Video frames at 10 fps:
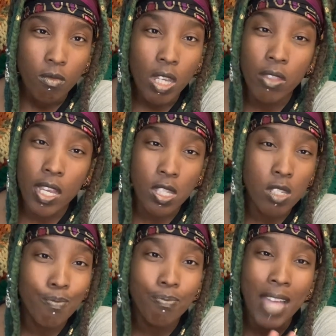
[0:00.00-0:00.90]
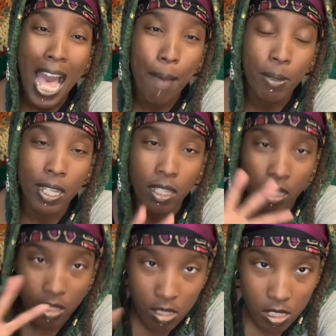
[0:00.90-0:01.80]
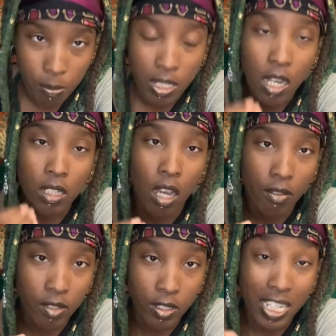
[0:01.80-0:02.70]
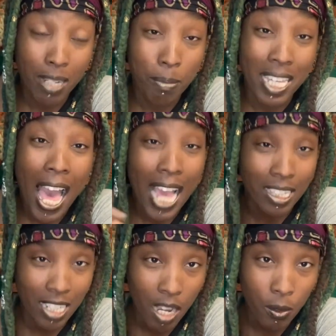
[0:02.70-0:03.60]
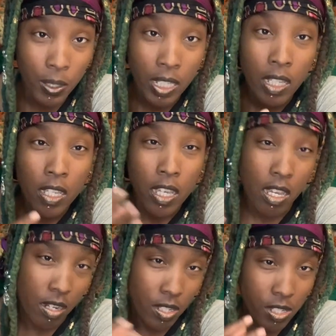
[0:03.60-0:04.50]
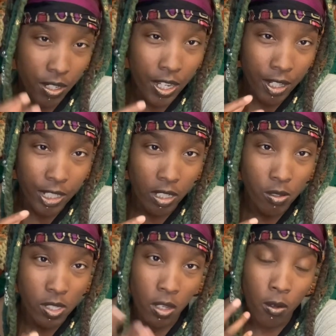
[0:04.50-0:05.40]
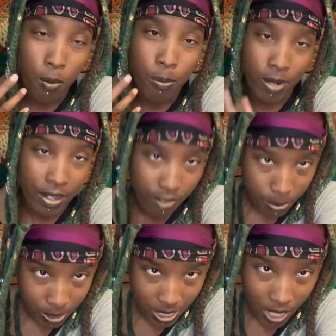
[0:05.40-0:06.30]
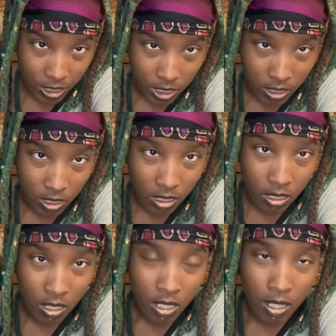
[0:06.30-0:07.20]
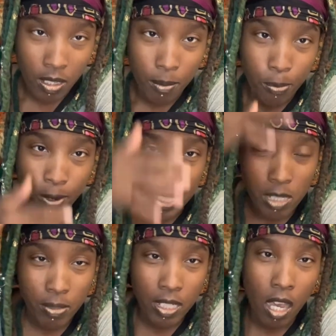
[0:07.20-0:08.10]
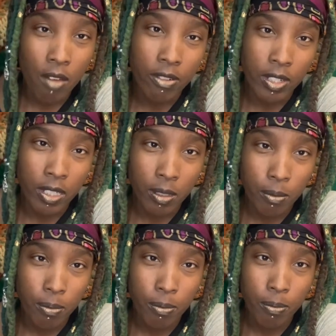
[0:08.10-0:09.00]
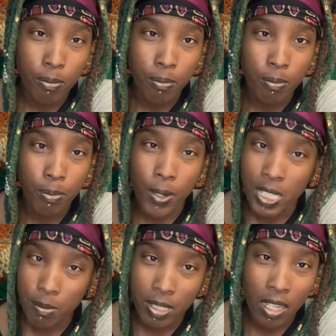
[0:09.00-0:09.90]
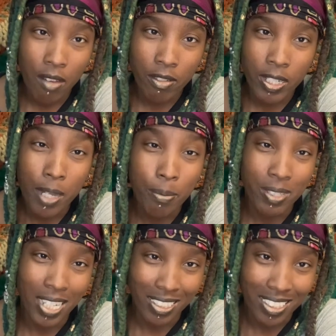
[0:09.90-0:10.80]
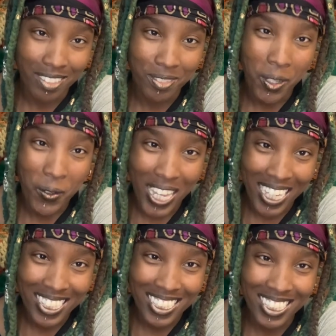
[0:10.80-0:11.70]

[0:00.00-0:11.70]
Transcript: that's happening to be uncovered and be acted out in this scenario. So pray for protection, pray to be covered, and protected, okay?